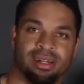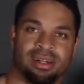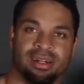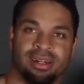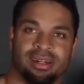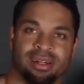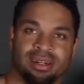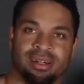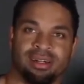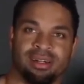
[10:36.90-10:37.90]

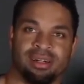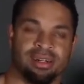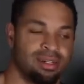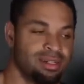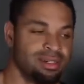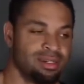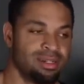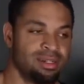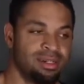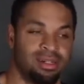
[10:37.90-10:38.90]

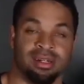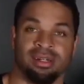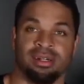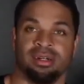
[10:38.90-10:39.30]
The person shown says nothing.